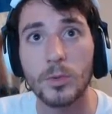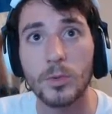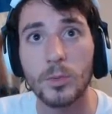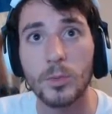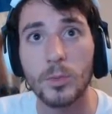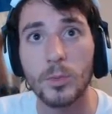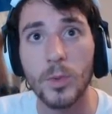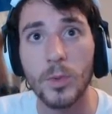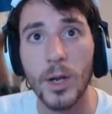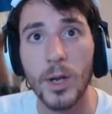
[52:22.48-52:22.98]

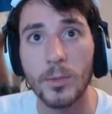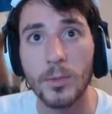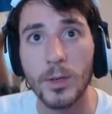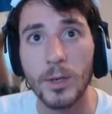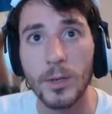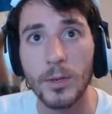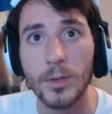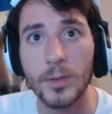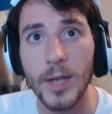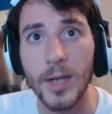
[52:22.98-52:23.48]
Why
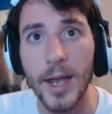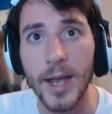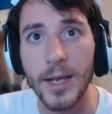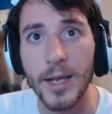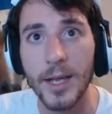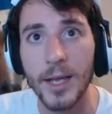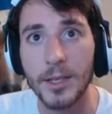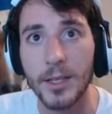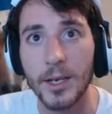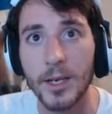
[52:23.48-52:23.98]
don't we hang
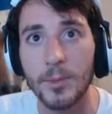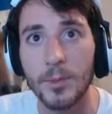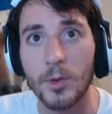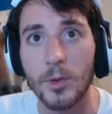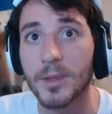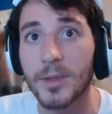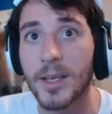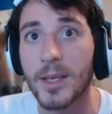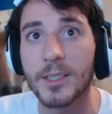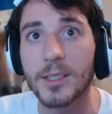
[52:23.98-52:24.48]
out there anymore?
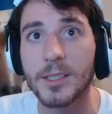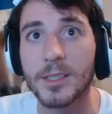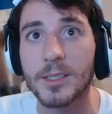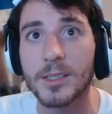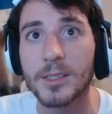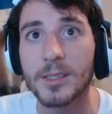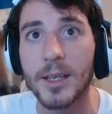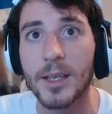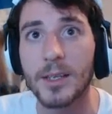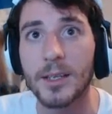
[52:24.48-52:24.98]
And they
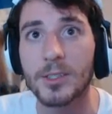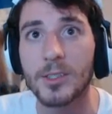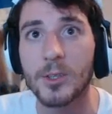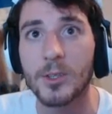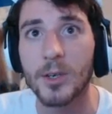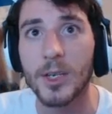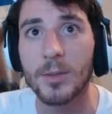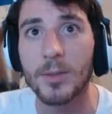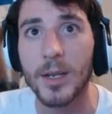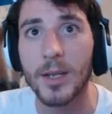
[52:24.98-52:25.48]
just
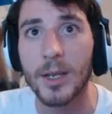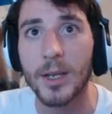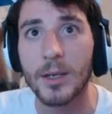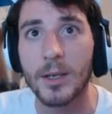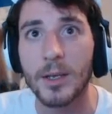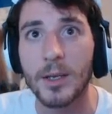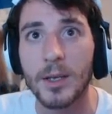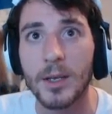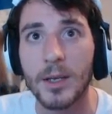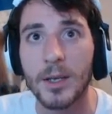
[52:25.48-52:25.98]
look at me
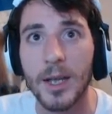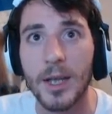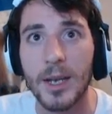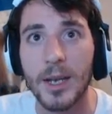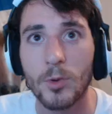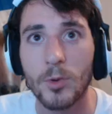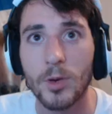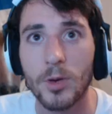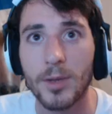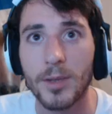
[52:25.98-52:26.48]

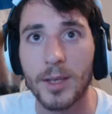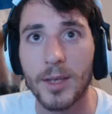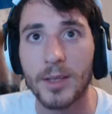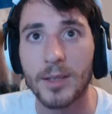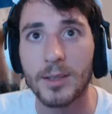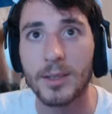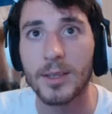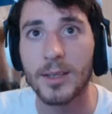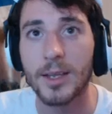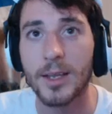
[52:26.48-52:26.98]
anymore and they
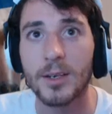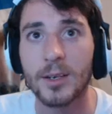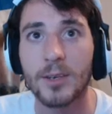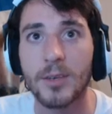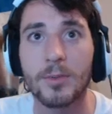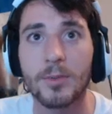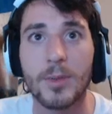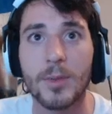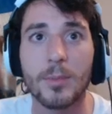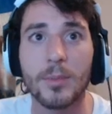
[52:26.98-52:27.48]
don't
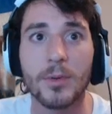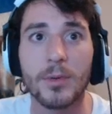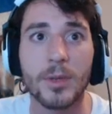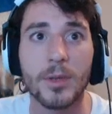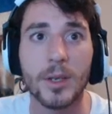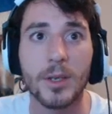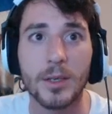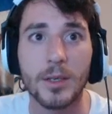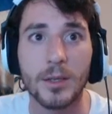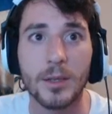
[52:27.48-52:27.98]
even remember
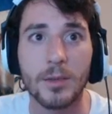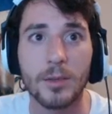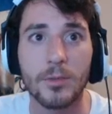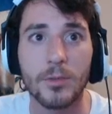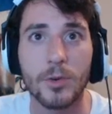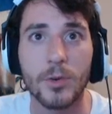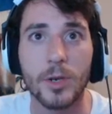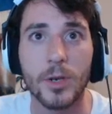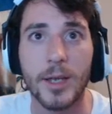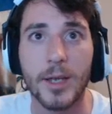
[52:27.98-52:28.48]
the
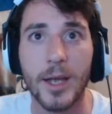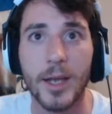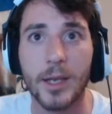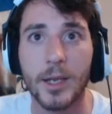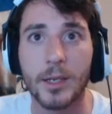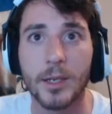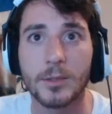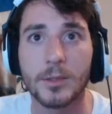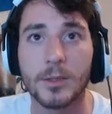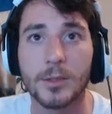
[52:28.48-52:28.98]
void
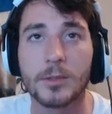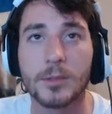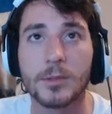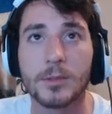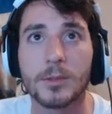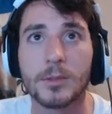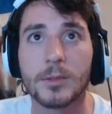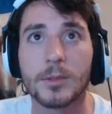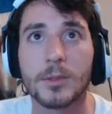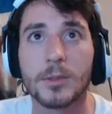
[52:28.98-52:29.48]
hangings.
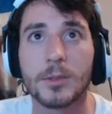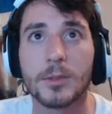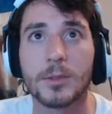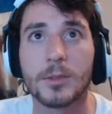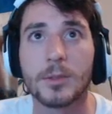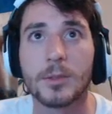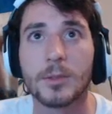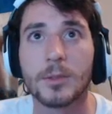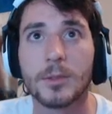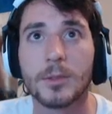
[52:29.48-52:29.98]

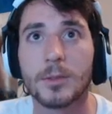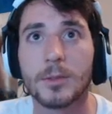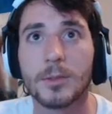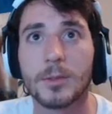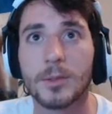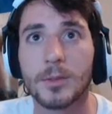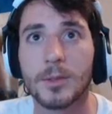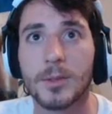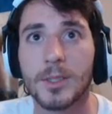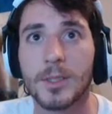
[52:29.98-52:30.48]

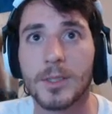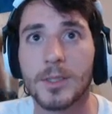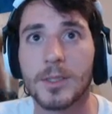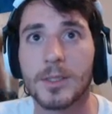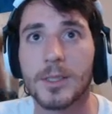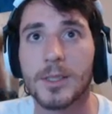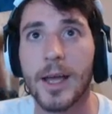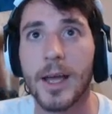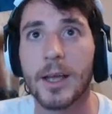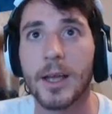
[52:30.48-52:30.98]
Which is a
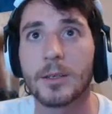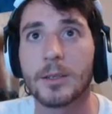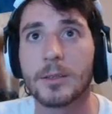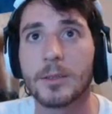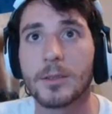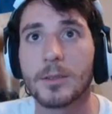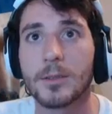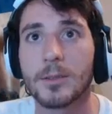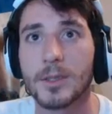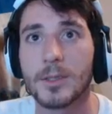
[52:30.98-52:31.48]
sad.
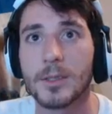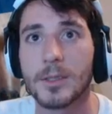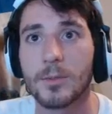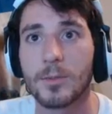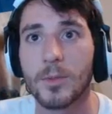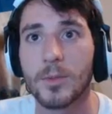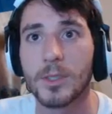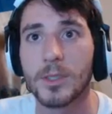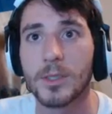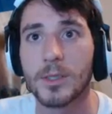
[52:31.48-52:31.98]

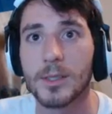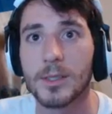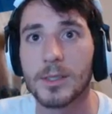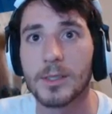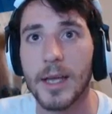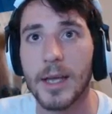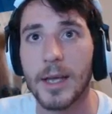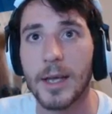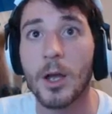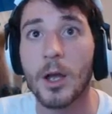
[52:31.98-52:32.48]
Oh
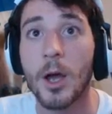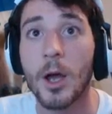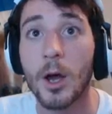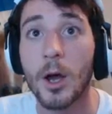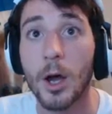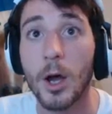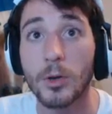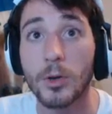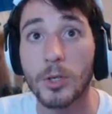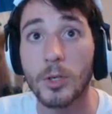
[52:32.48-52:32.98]

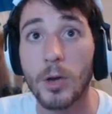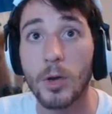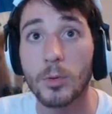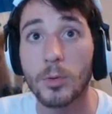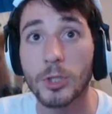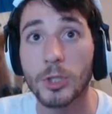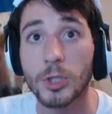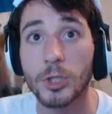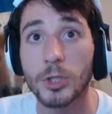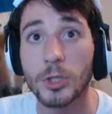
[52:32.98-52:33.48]
no!
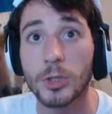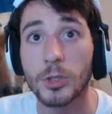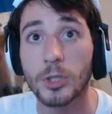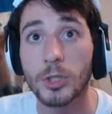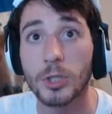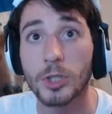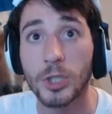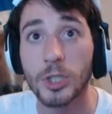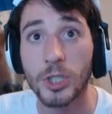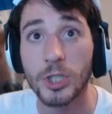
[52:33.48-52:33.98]

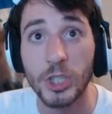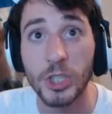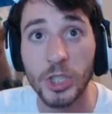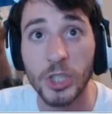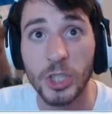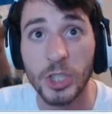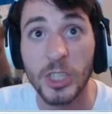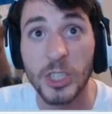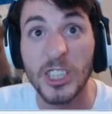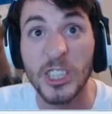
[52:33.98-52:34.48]

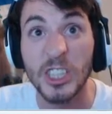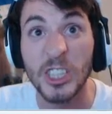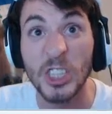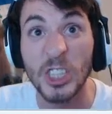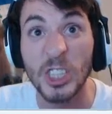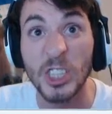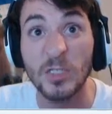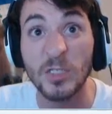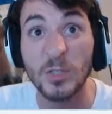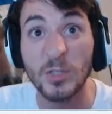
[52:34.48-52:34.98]
Shh! Get
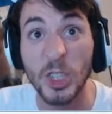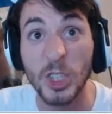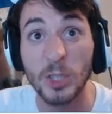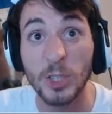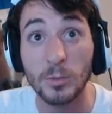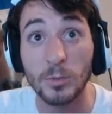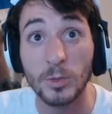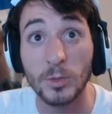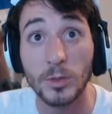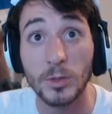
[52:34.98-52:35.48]
out of here!
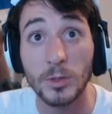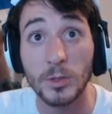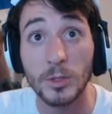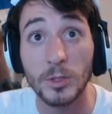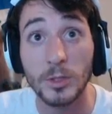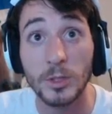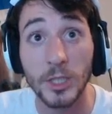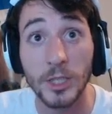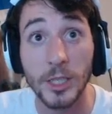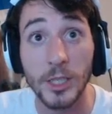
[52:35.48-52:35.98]

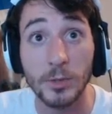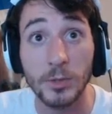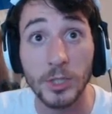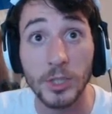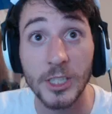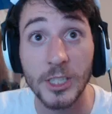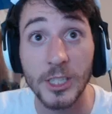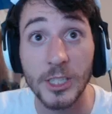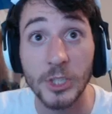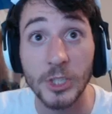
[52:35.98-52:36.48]
Nope,
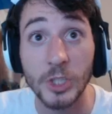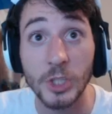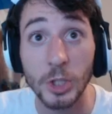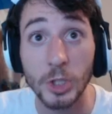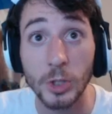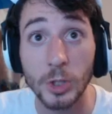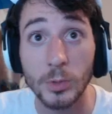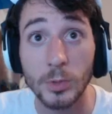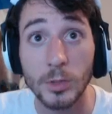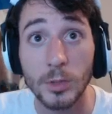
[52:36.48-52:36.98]
gun you!